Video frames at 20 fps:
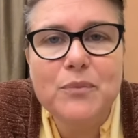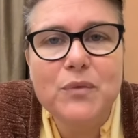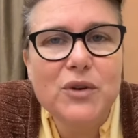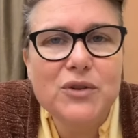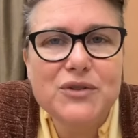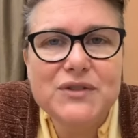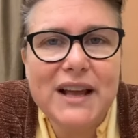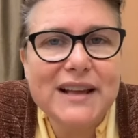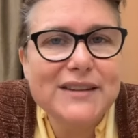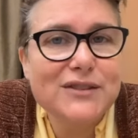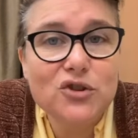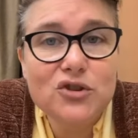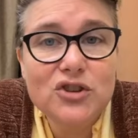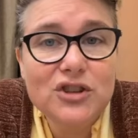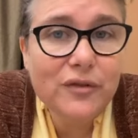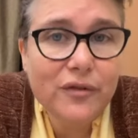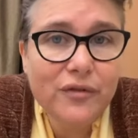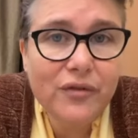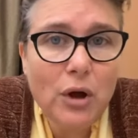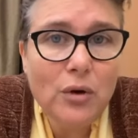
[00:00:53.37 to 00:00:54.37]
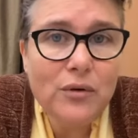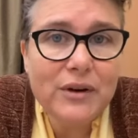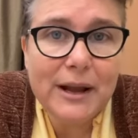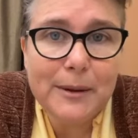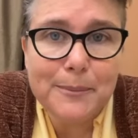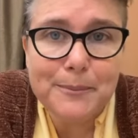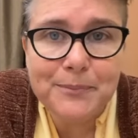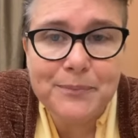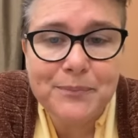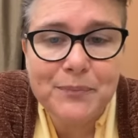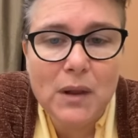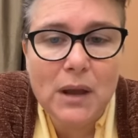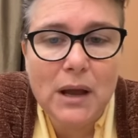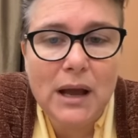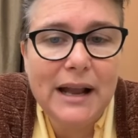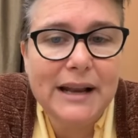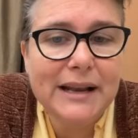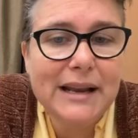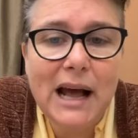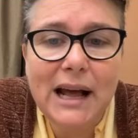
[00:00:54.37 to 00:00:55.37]
Those guys are just floating,
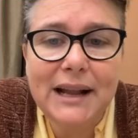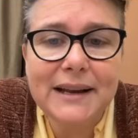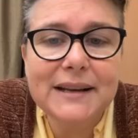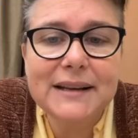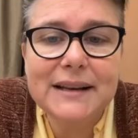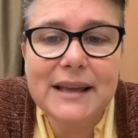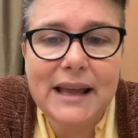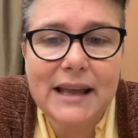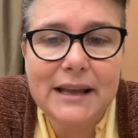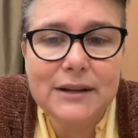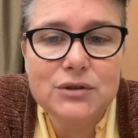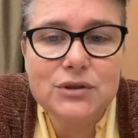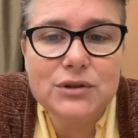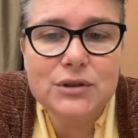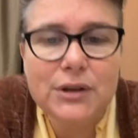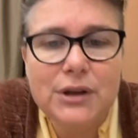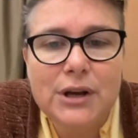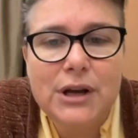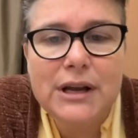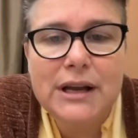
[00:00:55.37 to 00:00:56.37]
not engaged.